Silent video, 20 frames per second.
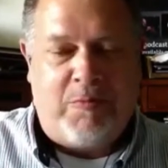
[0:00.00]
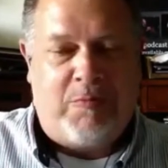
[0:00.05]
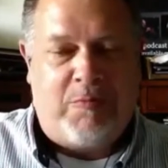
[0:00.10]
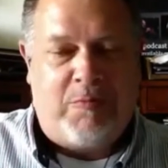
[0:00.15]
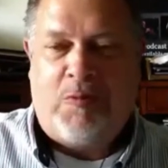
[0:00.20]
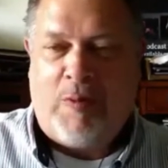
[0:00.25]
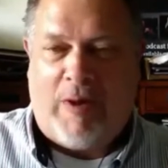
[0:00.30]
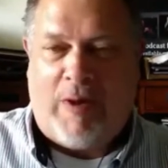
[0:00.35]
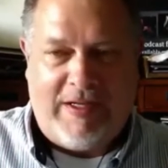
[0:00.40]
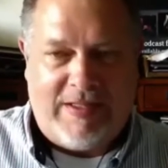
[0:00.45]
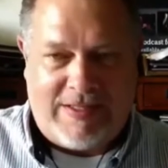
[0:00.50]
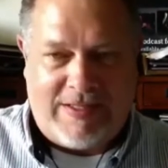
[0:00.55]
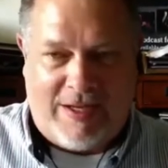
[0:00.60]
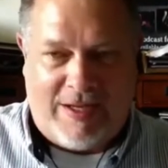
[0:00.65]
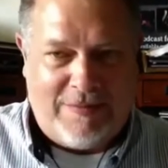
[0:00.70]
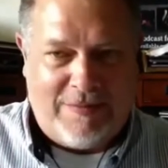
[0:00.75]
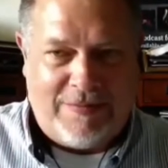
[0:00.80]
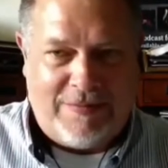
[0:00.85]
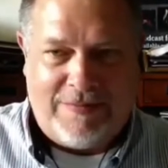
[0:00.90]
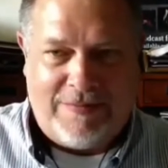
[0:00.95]
Great
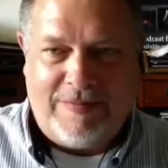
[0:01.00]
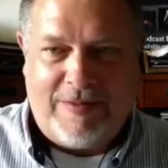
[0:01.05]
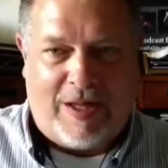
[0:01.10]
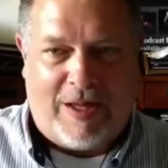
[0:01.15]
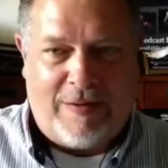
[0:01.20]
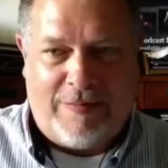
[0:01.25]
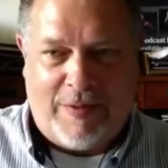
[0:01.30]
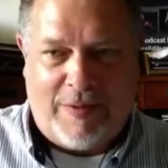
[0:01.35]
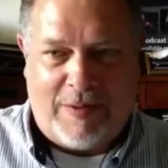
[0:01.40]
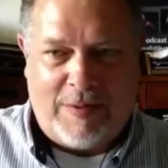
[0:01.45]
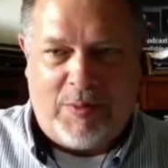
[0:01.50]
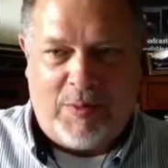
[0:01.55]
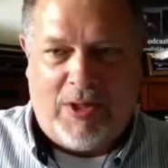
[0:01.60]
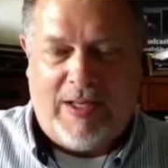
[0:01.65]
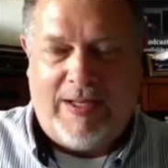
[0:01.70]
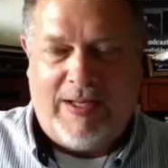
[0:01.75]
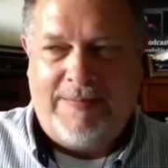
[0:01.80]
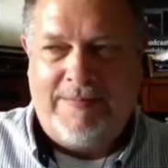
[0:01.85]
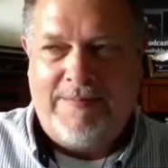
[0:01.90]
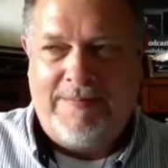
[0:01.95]
stuff. A lot of fun to
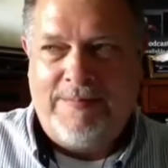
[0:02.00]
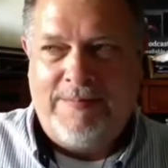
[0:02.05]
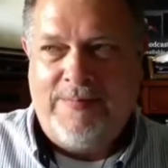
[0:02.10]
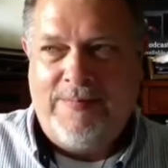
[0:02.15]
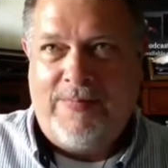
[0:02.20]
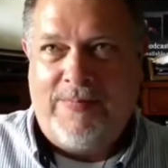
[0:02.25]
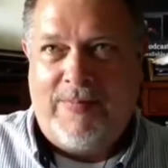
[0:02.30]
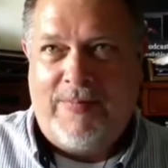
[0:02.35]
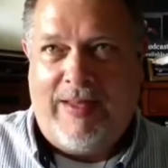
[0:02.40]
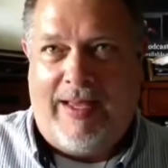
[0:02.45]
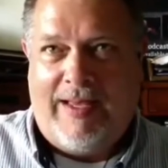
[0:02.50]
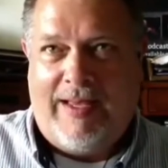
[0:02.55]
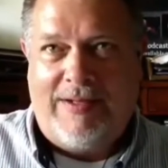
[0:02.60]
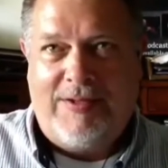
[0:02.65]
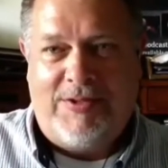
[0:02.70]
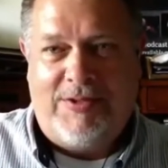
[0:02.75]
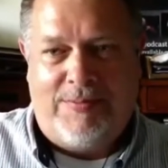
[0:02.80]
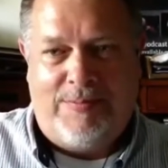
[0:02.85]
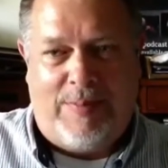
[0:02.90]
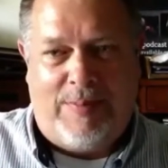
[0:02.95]
play. And
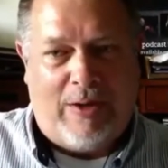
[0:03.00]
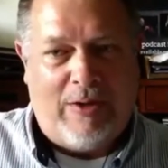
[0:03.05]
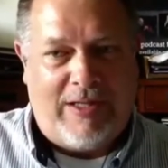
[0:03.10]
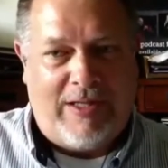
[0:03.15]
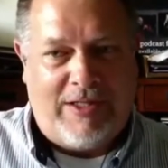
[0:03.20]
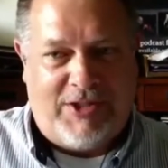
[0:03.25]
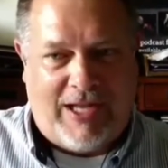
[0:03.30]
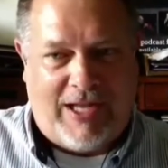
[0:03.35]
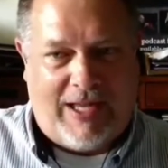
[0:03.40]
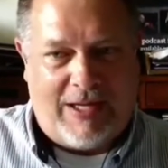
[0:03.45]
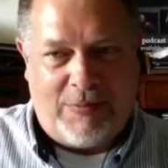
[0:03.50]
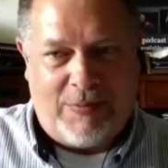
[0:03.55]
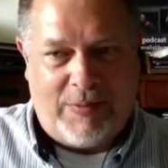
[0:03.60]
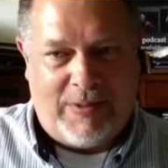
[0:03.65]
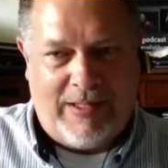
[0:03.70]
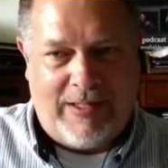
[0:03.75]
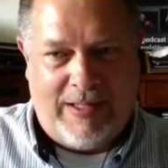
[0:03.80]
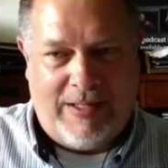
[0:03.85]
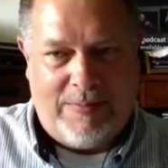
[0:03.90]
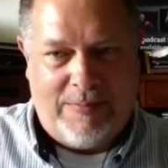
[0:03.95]
barely chatted with
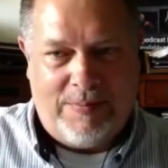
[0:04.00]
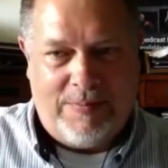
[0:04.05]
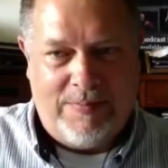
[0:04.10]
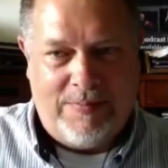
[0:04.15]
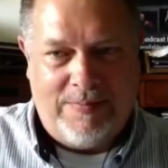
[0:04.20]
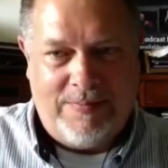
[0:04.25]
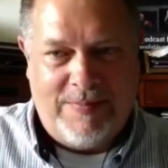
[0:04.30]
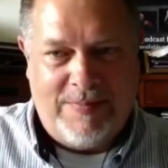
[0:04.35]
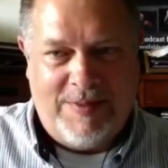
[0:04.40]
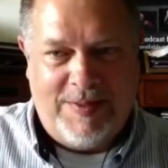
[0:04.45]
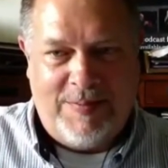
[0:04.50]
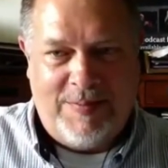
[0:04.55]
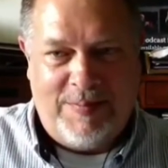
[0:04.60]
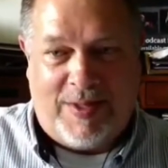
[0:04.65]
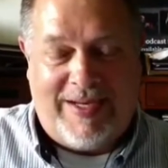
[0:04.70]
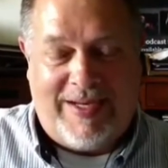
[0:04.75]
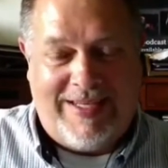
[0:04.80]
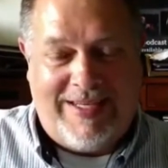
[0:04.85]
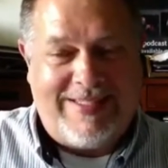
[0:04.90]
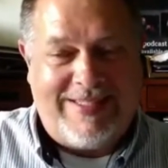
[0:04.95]
him.
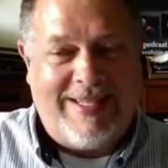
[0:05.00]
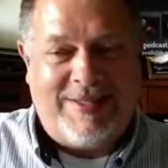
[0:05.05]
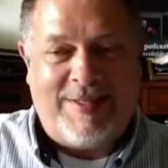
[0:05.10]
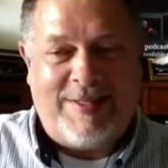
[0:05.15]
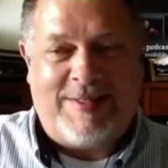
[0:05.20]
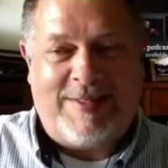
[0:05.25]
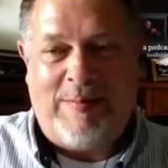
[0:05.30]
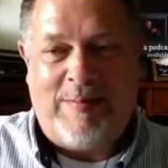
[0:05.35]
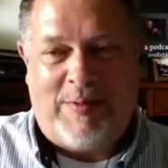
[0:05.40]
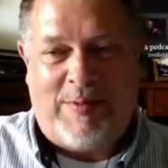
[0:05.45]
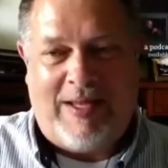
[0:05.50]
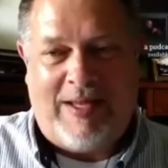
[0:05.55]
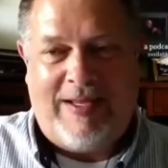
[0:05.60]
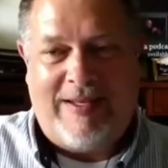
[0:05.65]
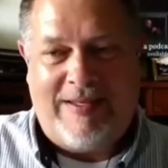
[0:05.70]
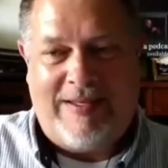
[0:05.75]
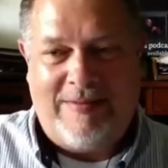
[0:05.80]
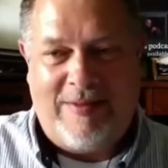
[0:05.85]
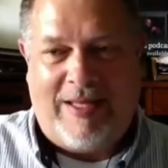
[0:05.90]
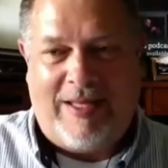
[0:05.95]
But he said the same thing,
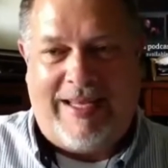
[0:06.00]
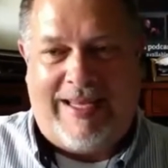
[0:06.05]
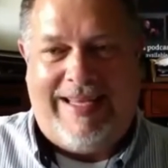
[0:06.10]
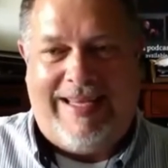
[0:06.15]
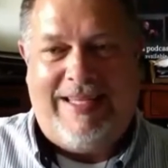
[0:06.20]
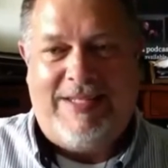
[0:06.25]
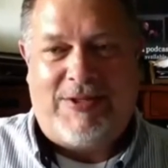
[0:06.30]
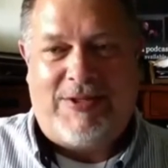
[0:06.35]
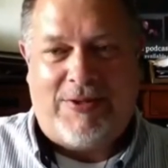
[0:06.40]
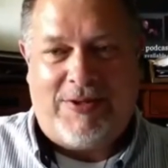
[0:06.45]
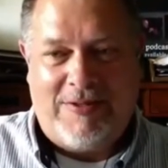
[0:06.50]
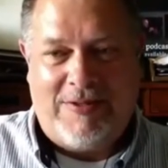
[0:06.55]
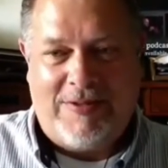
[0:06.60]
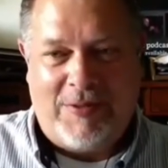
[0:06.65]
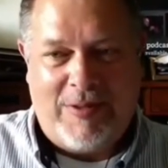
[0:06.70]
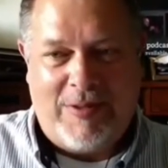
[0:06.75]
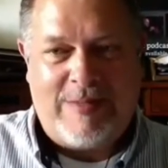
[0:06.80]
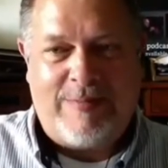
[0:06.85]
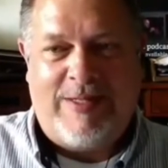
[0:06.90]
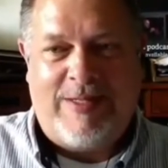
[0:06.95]
like Easter,
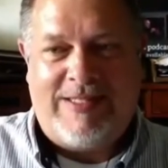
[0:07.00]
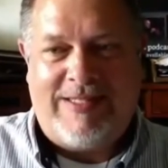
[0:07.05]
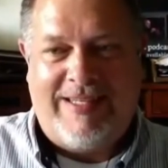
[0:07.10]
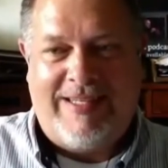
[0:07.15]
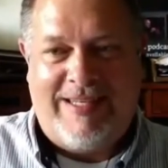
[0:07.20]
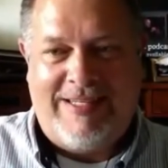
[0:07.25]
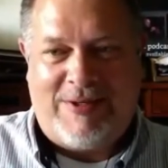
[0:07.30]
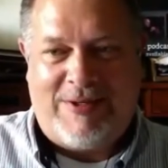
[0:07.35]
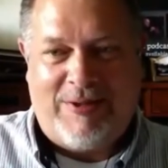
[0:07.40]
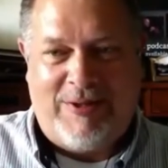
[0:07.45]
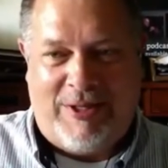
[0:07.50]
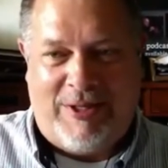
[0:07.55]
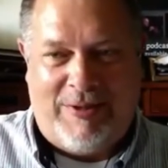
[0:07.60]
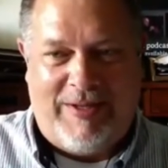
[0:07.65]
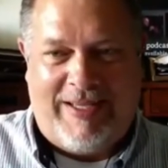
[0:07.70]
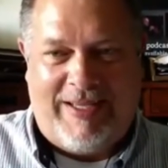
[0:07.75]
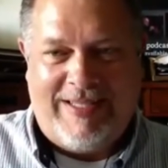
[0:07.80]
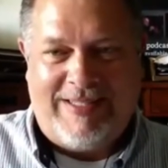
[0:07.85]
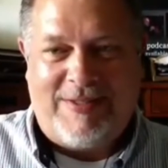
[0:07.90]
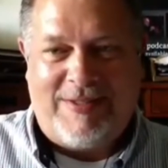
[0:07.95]
Christmas and Easter. He
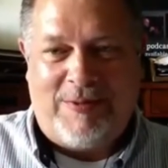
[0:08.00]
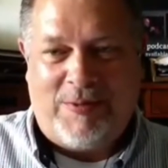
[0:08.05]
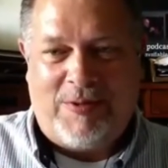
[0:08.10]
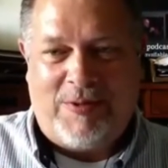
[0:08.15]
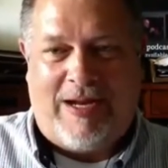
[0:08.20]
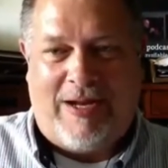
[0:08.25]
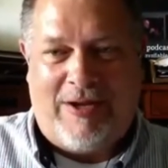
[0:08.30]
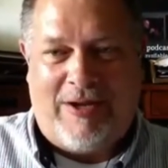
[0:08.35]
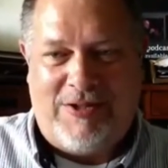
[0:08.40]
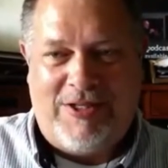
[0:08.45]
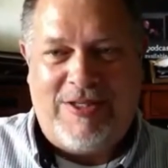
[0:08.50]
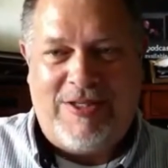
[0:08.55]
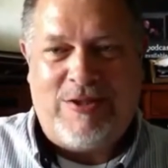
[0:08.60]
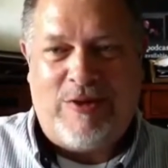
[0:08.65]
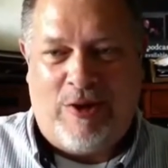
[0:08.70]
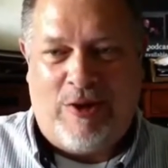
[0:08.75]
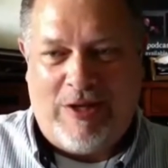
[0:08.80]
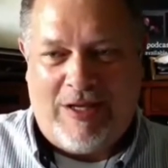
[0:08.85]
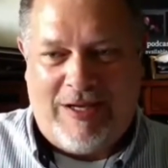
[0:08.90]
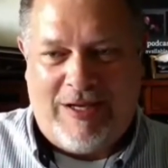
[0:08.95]
gets the horn out just
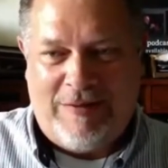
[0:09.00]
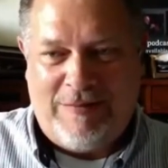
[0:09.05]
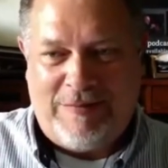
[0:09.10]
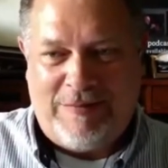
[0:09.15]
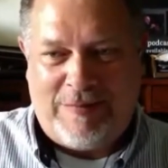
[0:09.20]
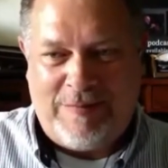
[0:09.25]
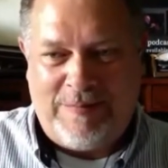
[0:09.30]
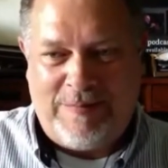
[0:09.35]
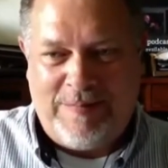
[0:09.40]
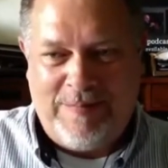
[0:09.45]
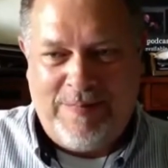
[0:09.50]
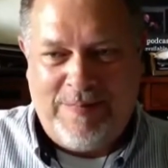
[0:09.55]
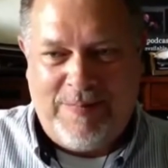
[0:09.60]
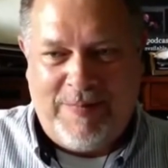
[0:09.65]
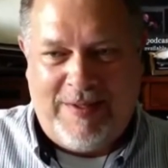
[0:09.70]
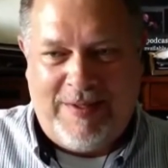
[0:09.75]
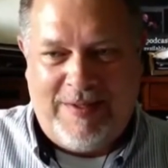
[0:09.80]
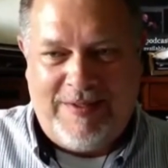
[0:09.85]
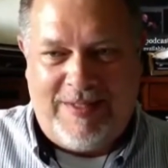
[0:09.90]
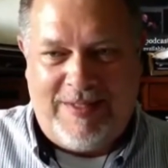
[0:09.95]
long enough
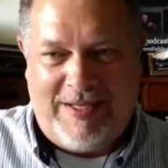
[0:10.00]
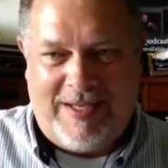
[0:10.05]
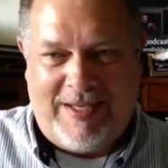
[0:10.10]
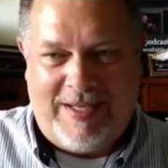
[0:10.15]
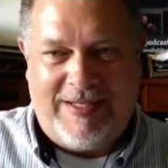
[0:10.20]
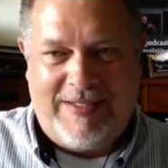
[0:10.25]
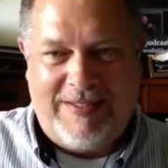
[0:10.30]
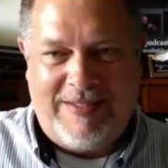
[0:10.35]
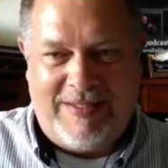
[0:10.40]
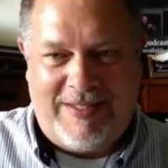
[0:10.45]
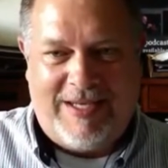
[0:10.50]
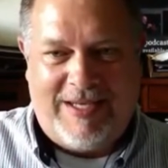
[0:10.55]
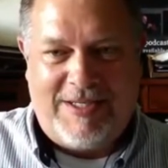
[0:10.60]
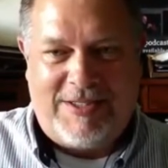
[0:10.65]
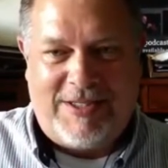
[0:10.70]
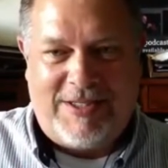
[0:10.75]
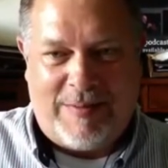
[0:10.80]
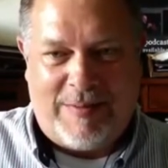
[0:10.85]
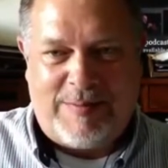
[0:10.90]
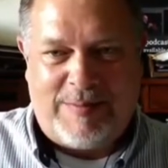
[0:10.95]
to get his
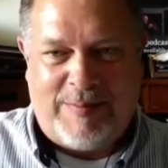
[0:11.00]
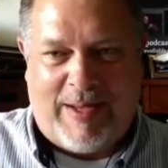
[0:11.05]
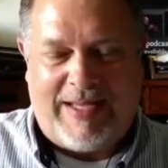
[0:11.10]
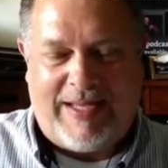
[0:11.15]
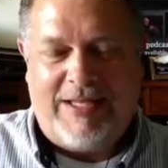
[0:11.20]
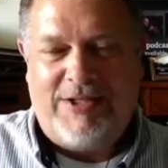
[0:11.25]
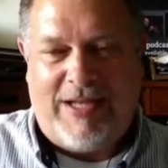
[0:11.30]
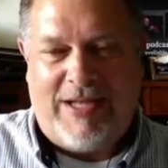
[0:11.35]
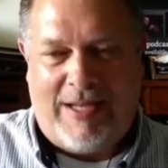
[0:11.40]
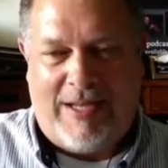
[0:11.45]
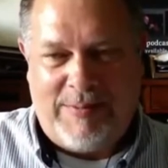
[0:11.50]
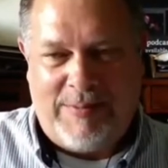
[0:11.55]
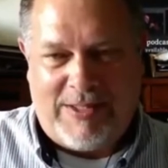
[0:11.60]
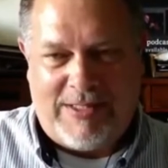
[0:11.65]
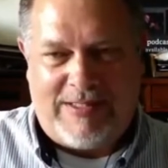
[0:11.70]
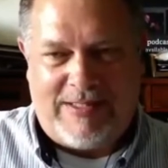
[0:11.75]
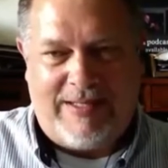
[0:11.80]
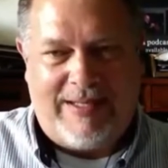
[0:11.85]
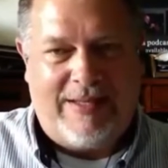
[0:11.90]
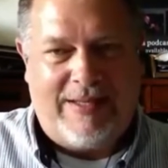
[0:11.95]
chops back in shape,
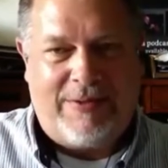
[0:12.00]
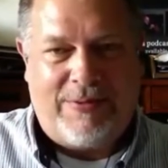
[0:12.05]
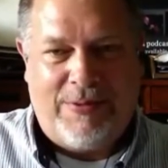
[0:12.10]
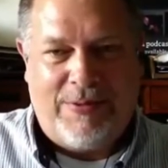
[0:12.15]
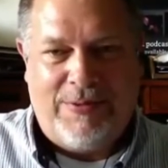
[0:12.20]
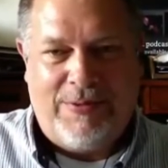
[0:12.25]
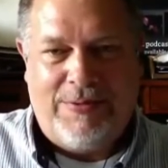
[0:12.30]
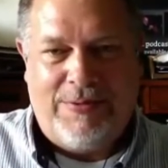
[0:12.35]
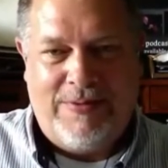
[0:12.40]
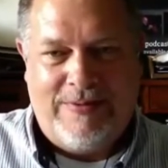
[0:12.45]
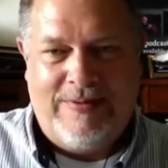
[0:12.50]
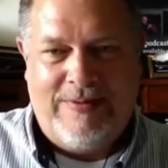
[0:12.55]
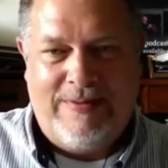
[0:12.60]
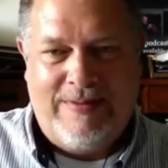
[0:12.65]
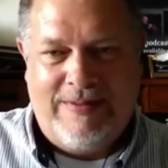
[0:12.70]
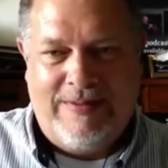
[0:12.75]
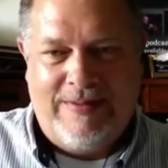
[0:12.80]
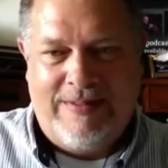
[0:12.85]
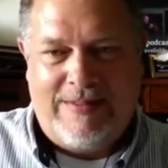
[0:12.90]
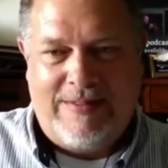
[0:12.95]
just to get through
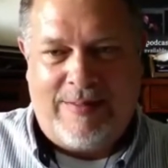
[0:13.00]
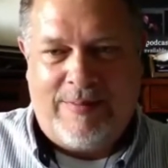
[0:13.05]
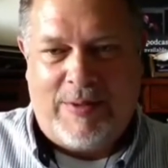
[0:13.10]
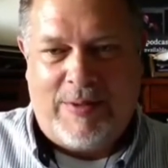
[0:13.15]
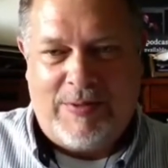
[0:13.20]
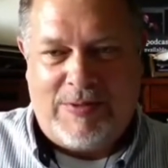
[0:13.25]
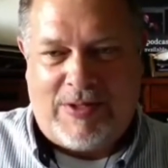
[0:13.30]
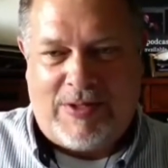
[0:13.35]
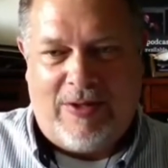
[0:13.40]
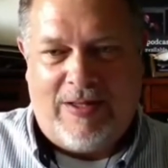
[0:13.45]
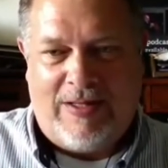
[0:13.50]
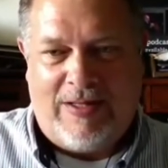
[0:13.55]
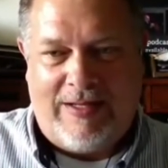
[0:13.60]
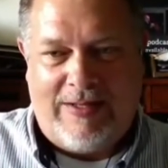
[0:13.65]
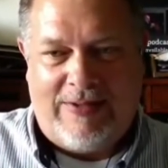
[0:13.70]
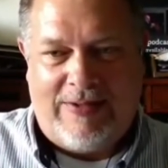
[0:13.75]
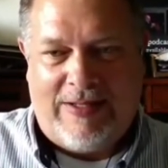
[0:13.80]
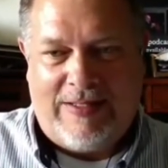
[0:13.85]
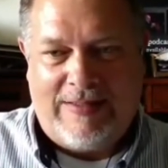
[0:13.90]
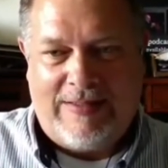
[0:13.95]
some of those holiday
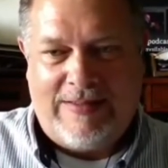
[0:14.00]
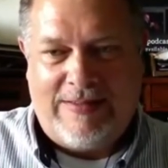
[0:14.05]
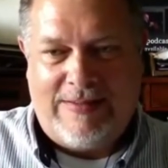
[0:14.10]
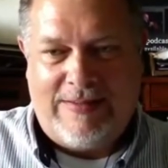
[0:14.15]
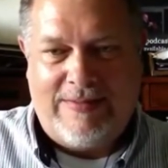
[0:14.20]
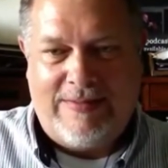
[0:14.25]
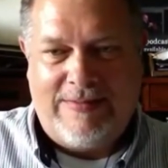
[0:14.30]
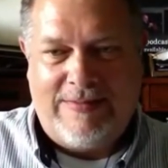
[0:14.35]
things.